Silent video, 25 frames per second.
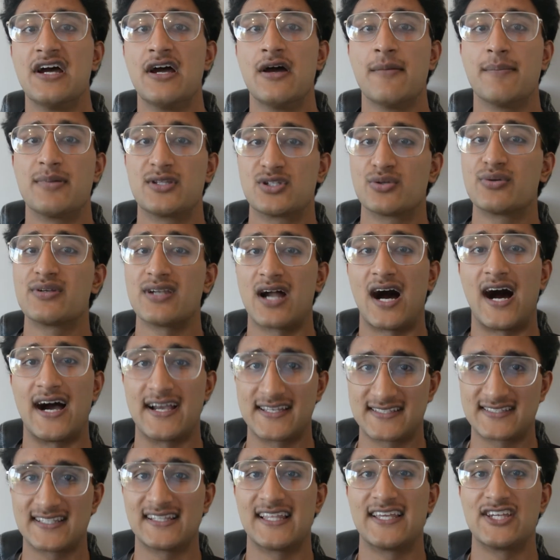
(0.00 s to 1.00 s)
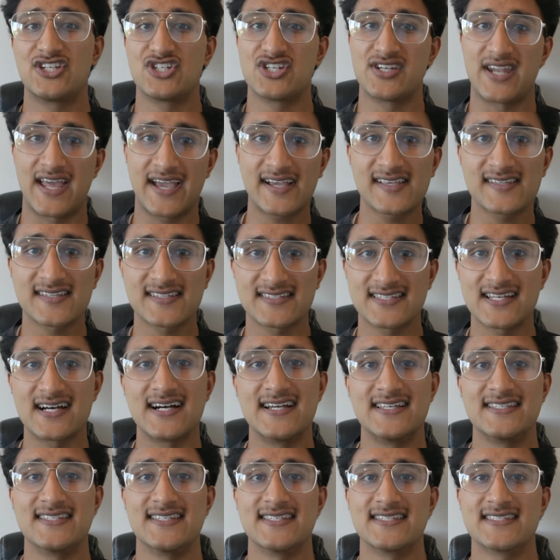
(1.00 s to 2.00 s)
between isolation
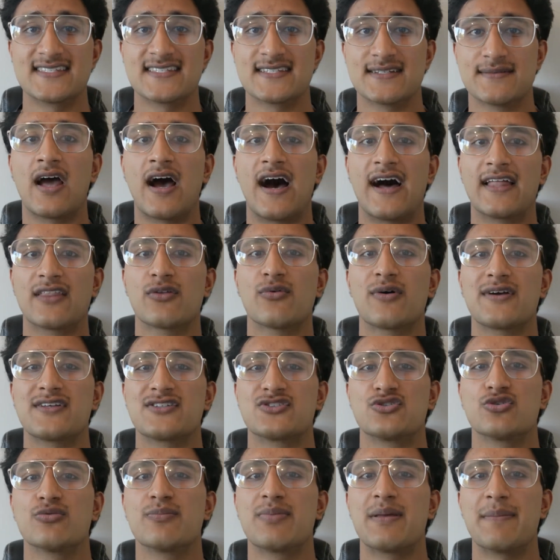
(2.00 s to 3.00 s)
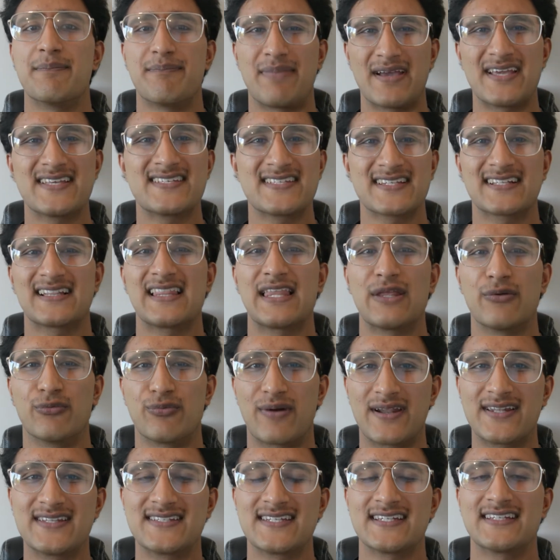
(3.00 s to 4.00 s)
exercises. Otherwise, you'd be basically
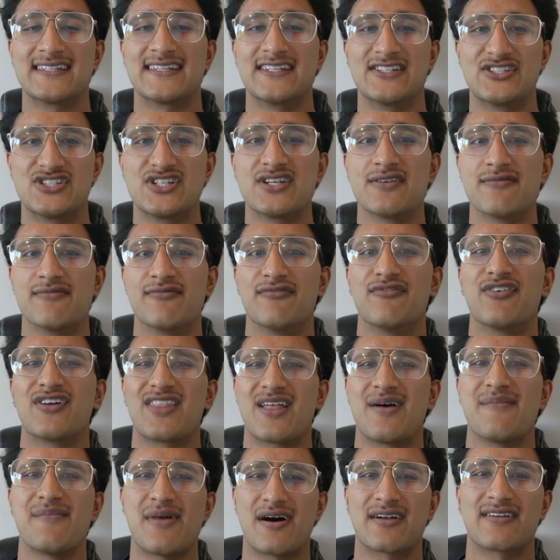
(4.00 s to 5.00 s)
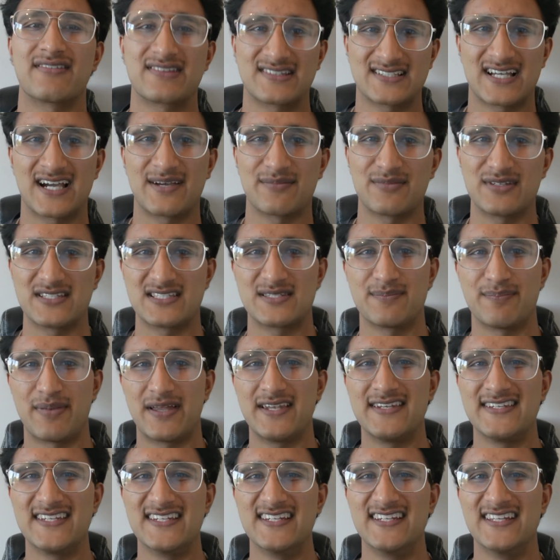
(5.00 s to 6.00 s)
renting the gym for the amount of time you
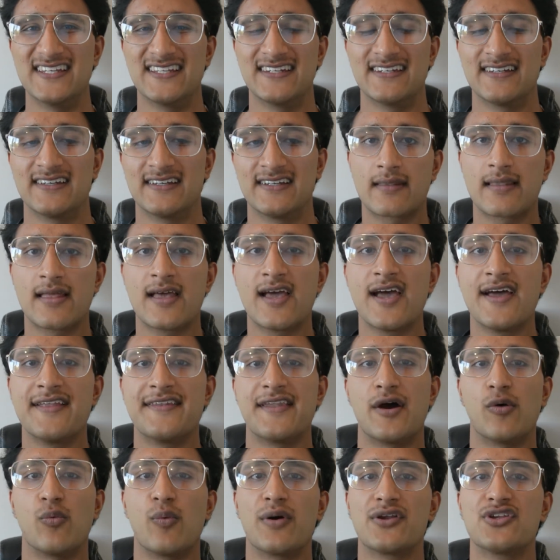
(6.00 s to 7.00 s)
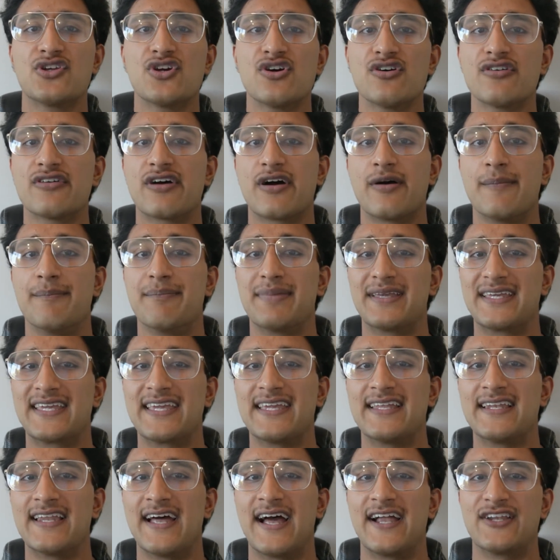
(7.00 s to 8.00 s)
spend in it. Now, when you're a
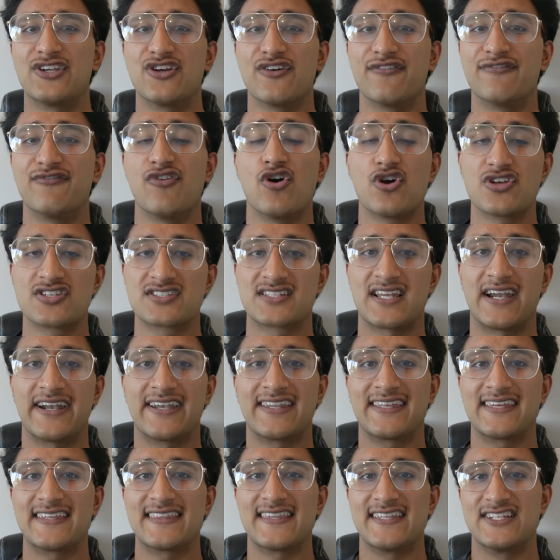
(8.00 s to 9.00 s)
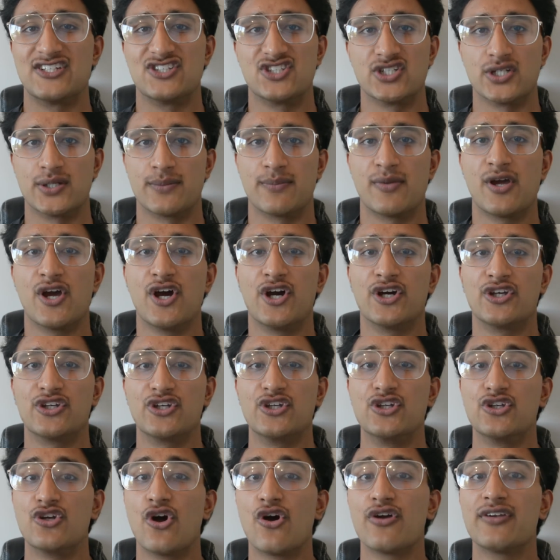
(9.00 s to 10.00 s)
beginner and you're first starting in the gym,
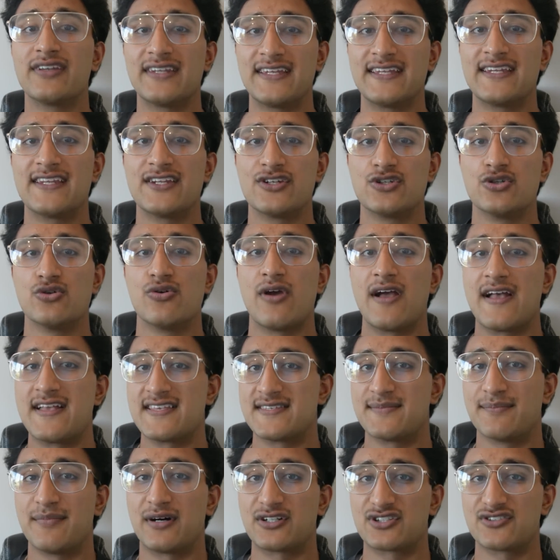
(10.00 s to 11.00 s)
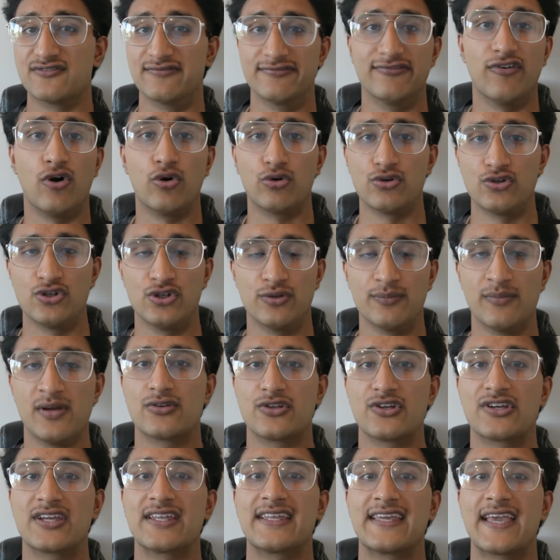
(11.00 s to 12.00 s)
you don't need to do as much volume. You
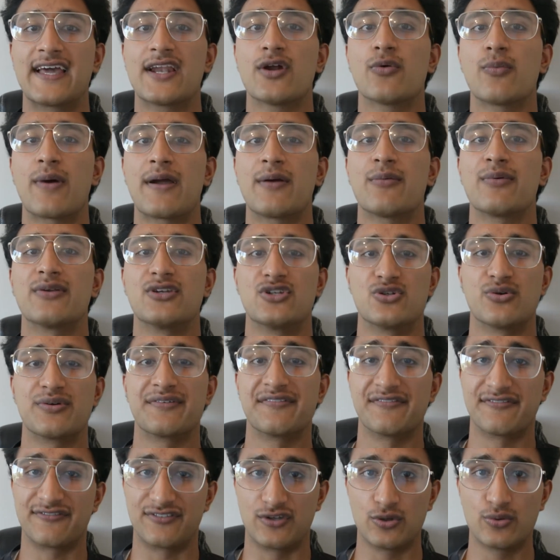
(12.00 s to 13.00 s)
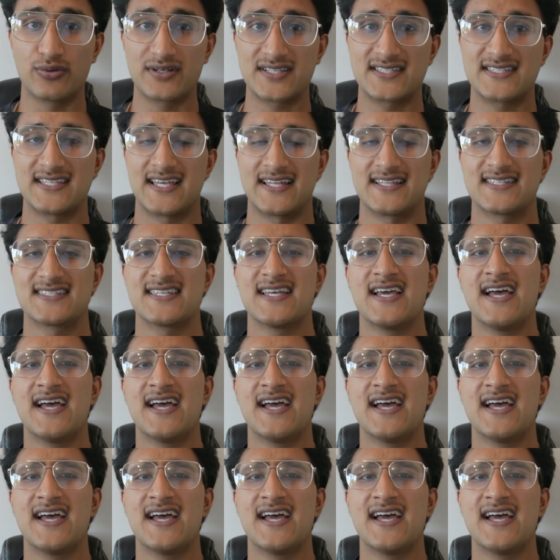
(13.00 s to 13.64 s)
can get away with doing fewer sets.